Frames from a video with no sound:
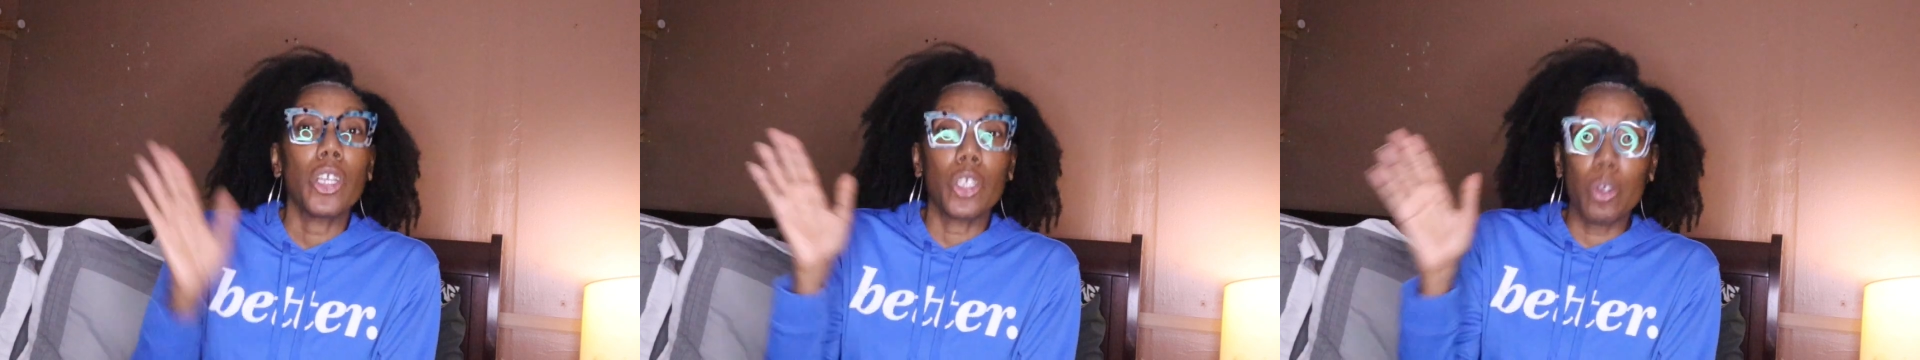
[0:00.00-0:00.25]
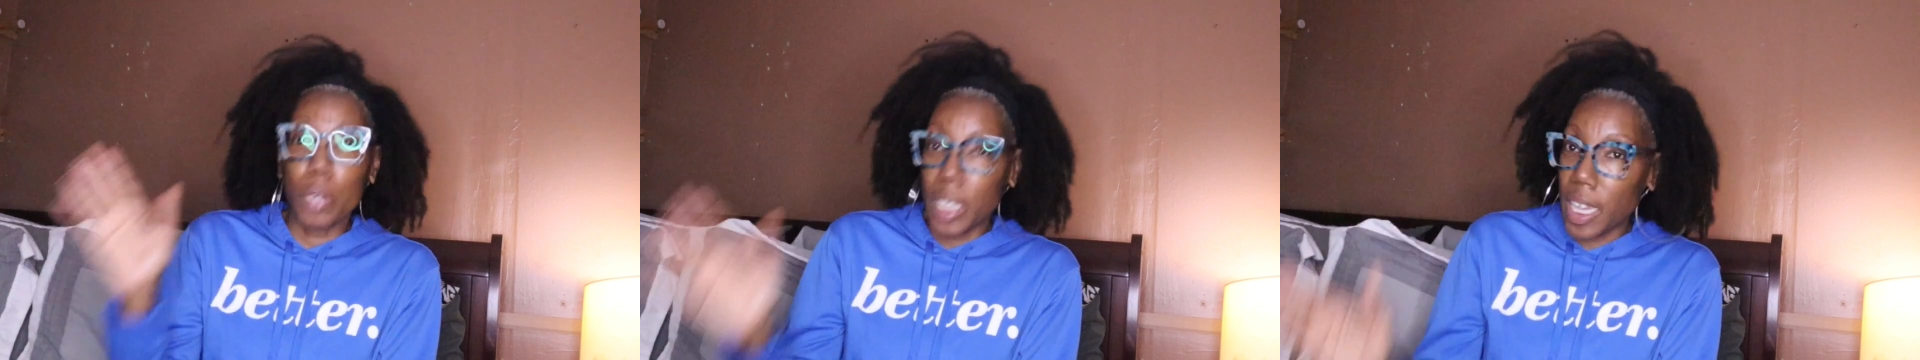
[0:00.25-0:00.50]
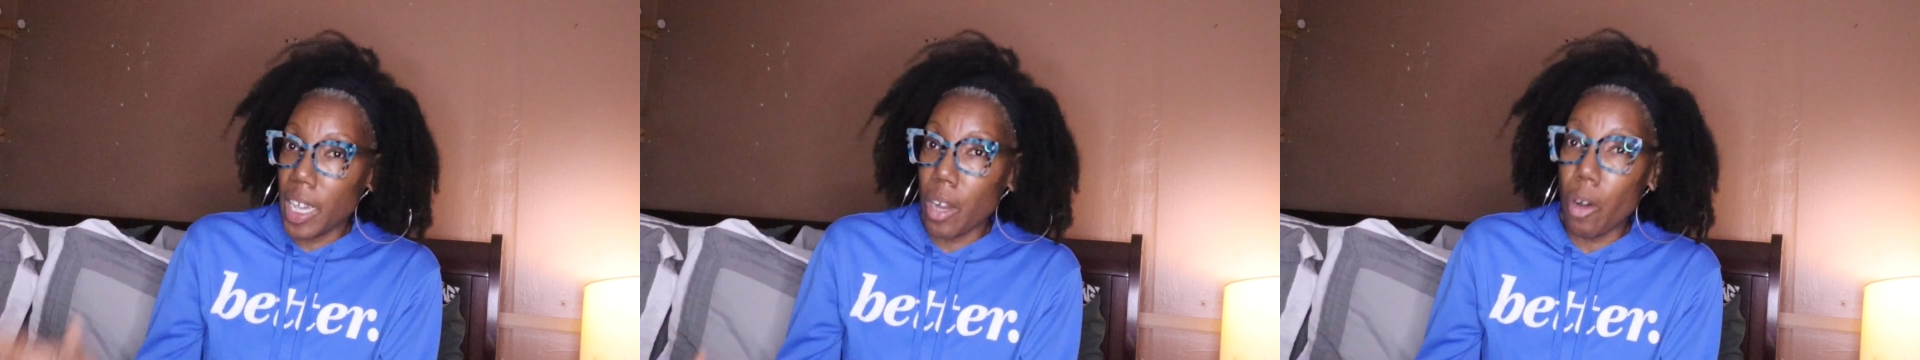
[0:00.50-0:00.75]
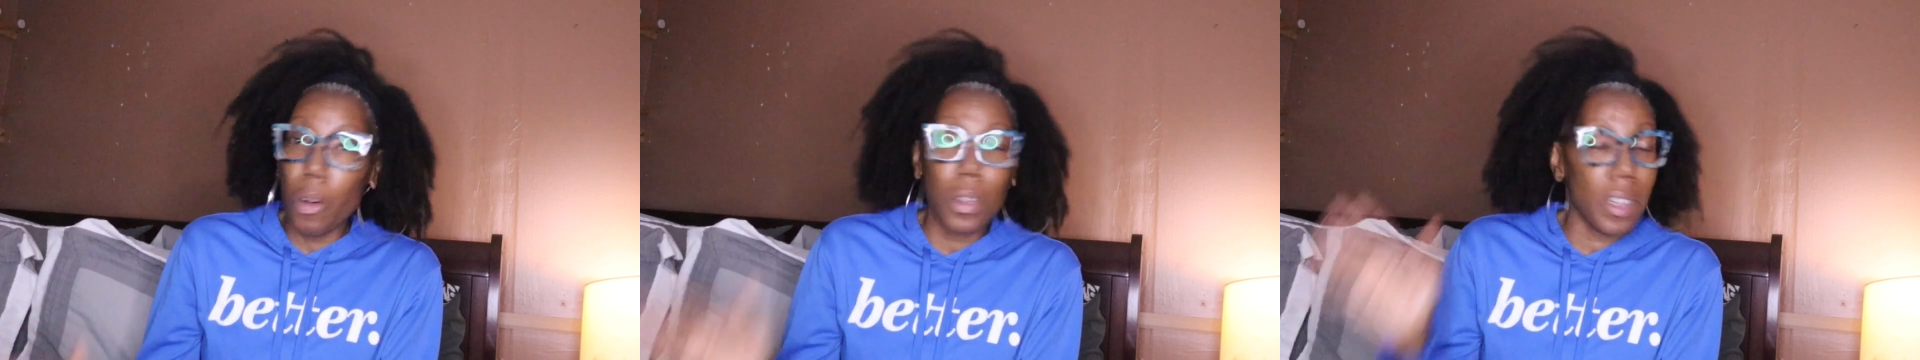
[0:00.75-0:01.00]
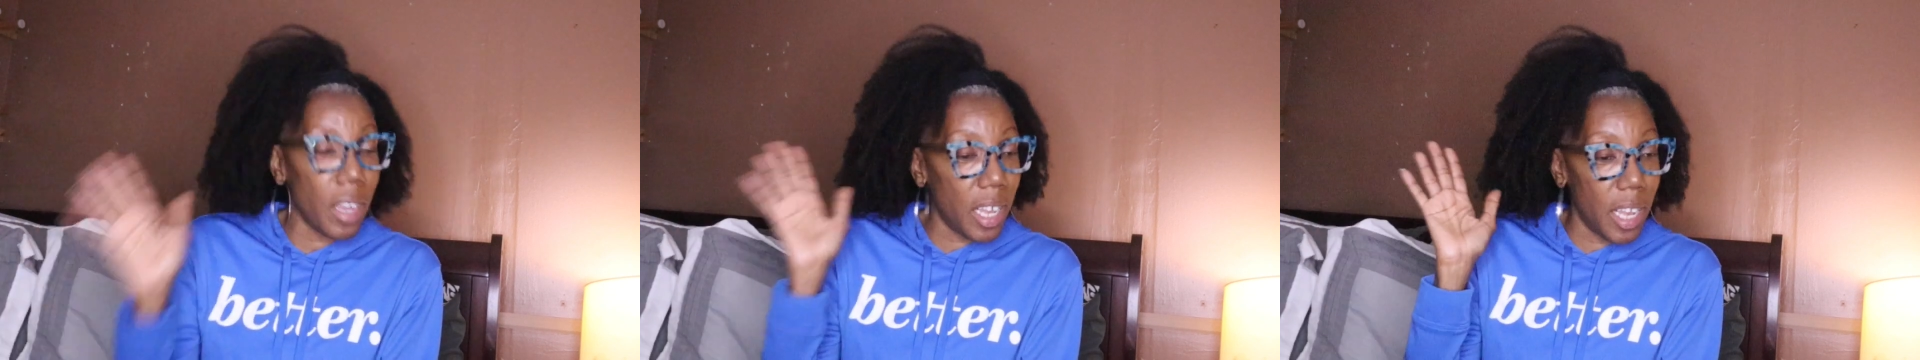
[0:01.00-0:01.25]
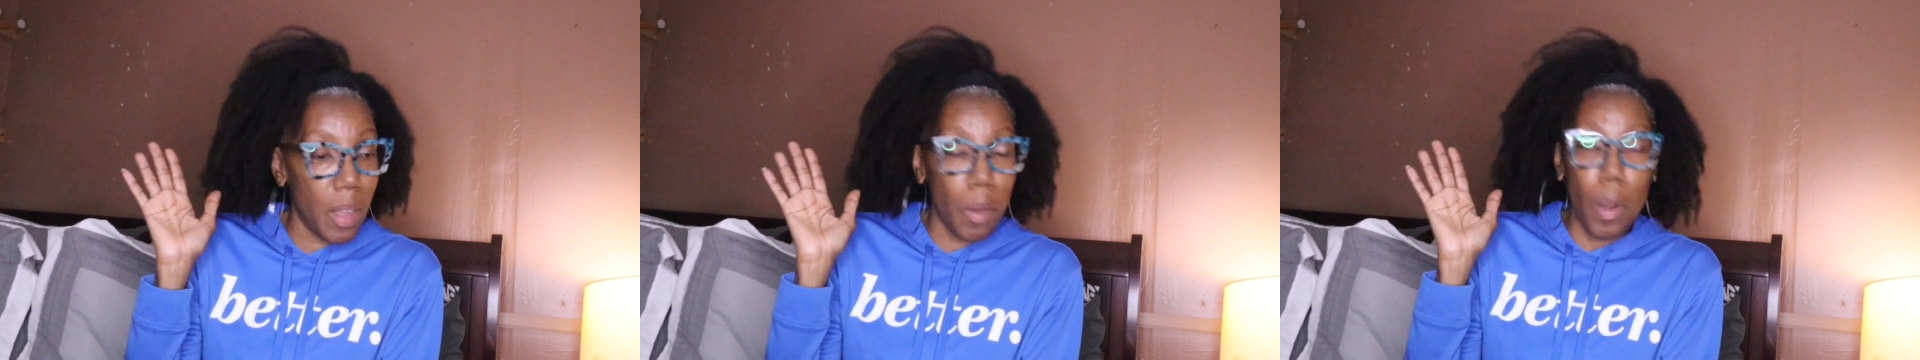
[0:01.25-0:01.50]
You killed
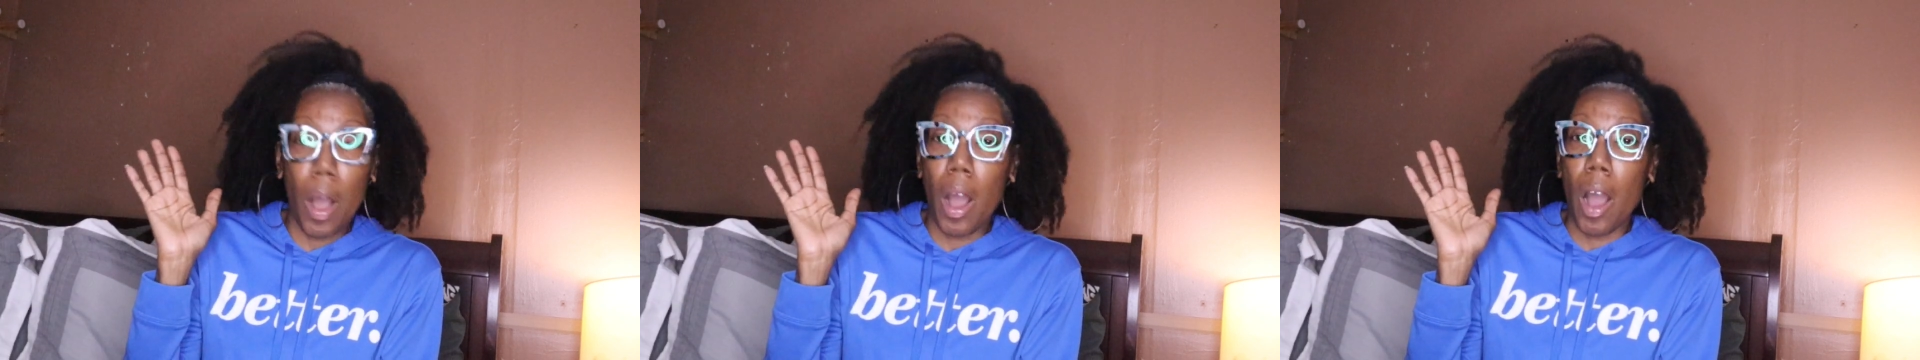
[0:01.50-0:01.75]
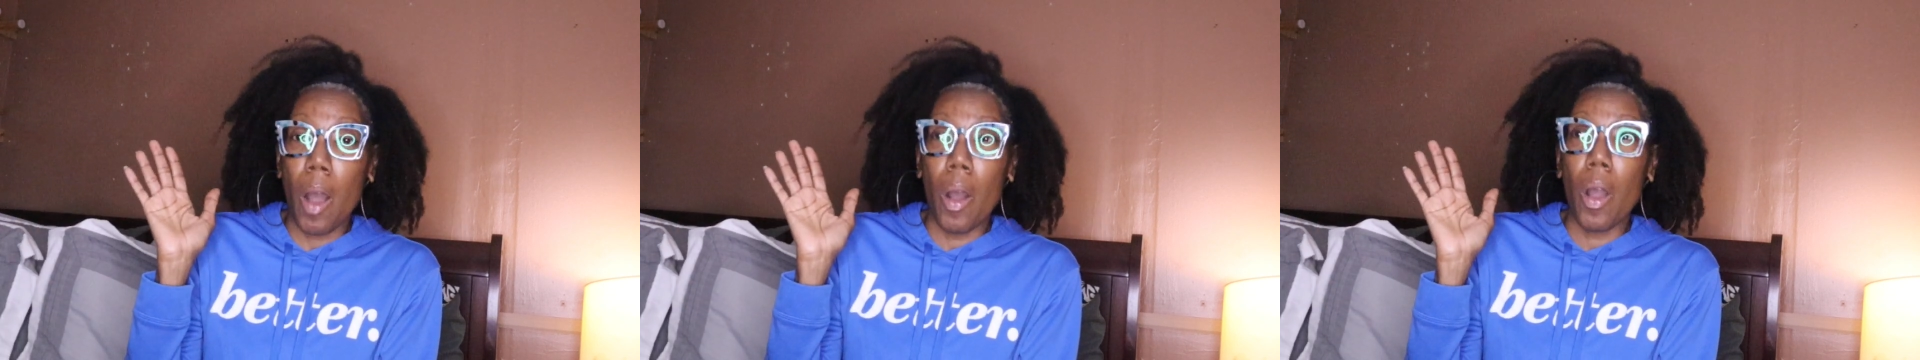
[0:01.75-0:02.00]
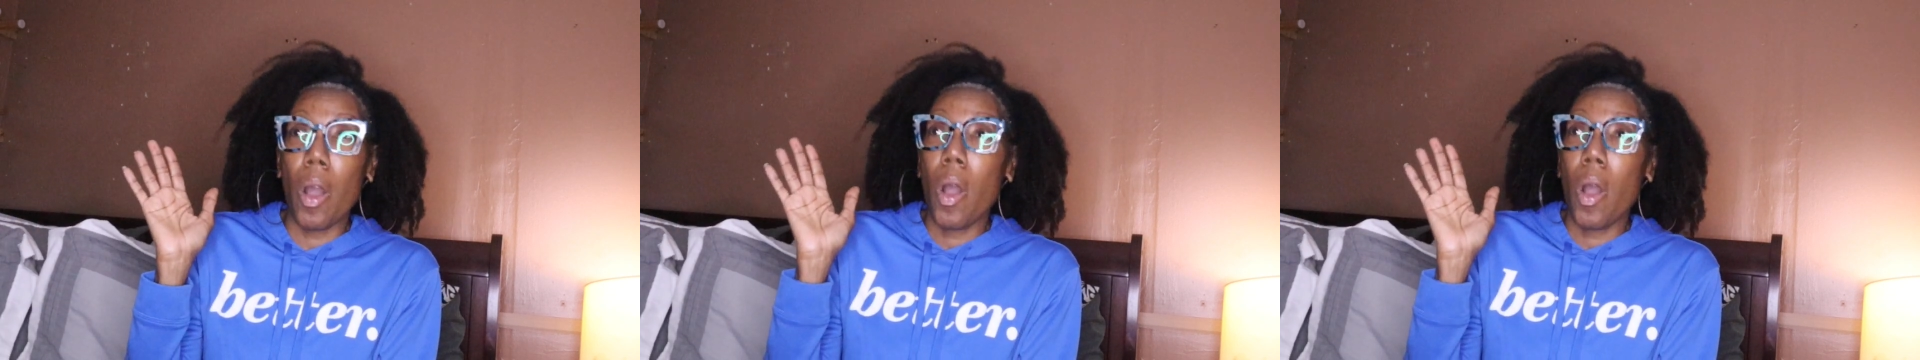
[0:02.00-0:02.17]
uh